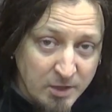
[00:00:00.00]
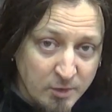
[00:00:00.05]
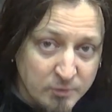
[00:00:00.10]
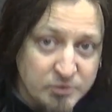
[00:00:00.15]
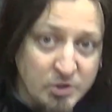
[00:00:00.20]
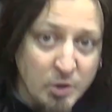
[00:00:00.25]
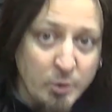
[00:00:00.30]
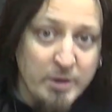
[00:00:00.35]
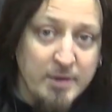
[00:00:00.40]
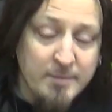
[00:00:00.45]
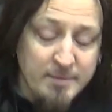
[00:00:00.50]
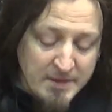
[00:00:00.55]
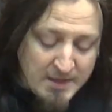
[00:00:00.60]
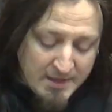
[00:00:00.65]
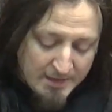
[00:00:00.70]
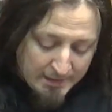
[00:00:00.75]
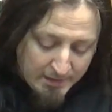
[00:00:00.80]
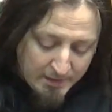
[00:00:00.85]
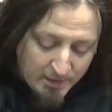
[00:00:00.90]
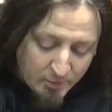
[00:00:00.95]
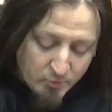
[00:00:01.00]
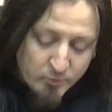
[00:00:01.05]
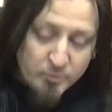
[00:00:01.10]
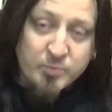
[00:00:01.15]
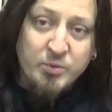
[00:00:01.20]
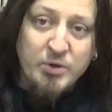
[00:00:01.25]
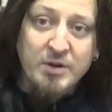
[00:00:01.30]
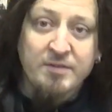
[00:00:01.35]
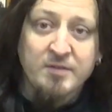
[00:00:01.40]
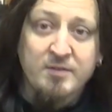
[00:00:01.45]
I love doing. I
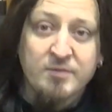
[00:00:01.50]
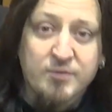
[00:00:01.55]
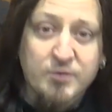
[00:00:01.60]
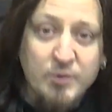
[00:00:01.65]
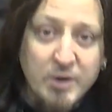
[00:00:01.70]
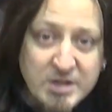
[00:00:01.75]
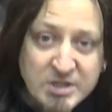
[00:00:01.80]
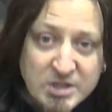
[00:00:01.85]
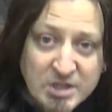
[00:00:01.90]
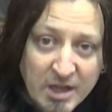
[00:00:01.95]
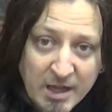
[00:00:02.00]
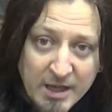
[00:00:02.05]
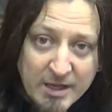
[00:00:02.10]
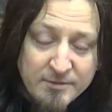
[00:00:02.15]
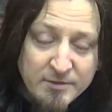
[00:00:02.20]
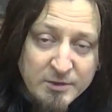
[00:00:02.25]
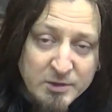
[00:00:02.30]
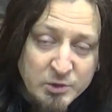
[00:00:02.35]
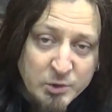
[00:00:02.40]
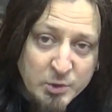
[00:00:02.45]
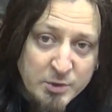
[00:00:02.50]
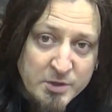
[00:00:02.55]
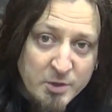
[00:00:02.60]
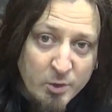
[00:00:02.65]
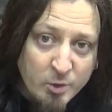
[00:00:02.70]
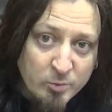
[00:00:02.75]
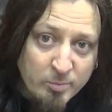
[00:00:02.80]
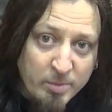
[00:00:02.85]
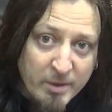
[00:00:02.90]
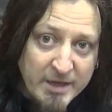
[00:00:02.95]
love breathing fresh life into
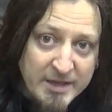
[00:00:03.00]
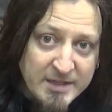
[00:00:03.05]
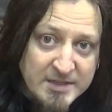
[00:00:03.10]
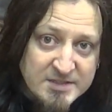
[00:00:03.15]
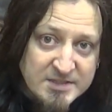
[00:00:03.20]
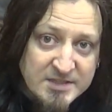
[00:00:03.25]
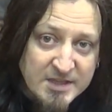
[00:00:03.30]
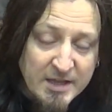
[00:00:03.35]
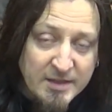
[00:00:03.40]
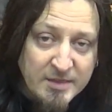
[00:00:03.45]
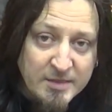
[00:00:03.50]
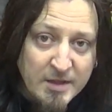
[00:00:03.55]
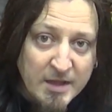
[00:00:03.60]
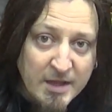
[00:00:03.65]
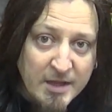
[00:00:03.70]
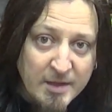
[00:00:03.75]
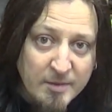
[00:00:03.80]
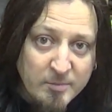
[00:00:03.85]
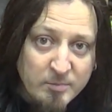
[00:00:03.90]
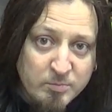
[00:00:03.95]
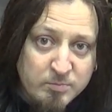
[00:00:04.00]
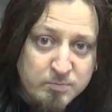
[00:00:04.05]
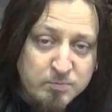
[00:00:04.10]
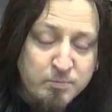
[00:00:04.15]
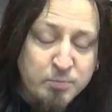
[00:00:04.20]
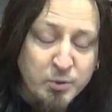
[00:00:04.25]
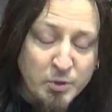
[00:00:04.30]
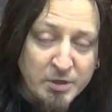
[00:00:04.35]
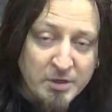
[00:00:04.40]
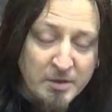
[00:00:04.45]
your old bikes and
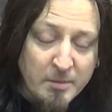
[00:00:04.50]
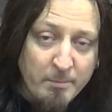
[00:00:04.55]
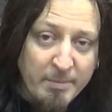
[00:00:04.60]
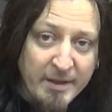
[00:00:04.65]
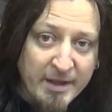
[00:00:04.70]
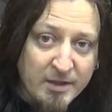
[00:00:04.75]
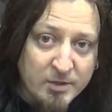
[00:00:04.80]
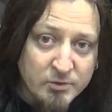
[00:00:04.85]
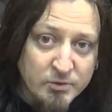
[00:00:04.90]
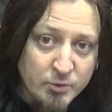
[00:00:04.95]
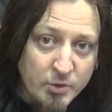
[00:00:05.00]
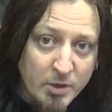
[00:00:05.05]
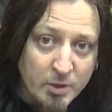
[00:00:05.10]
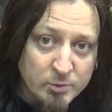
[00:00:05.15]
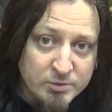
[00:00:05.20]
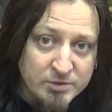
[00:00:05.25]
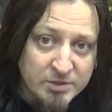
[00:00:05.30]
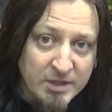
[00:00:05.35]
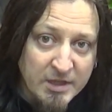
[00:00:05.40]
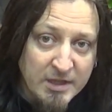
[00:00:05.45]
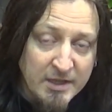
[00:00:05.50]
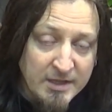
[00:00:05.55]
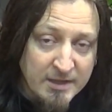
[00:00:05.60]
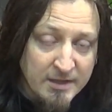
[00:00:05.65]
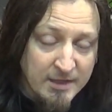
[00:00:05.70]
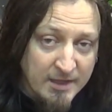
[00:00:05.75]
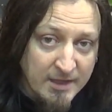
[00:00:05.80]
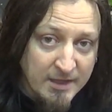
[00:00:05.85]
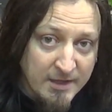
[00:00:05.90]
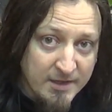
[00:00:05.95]
putting them back on the road
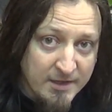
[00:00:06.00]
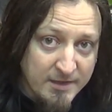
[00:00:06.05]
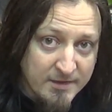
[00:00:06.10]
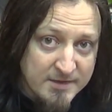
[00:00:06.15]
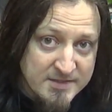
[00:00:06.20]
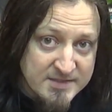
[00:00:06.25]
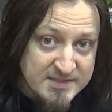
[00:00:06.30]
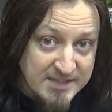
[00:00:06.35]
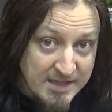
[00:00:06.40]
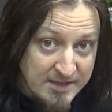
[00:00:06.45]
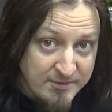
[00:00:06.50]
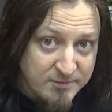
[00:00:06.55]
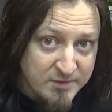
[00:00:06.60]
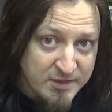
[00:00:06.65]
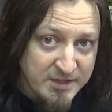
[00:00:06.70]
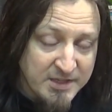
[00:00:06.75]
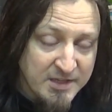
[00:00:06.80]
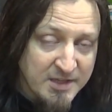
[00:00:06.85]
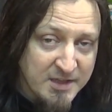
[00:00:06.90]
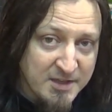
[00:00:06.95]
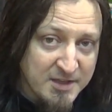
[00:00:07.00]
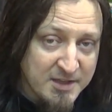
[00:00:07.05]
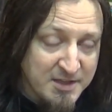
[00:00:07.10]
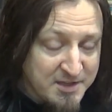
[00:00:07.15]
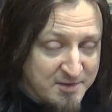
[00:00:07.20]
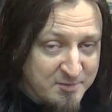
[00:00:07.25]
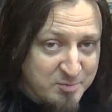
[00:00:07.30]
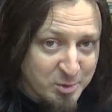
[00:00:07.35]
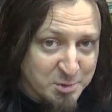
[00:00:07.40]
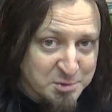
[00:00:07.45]
safely,
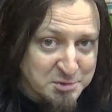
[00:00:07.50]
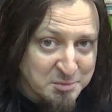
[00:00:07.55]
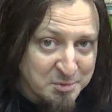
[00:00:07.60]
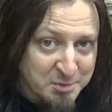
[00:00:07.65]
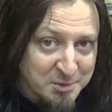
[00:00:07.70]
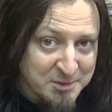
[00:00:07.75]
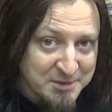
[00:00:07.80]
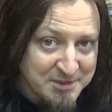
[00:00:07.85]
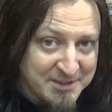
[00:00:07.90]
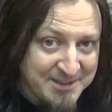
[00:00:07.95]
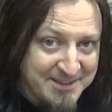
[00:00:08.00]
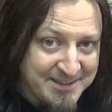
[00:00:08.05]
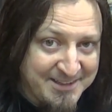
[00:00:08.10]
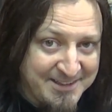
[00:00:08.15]
if possible.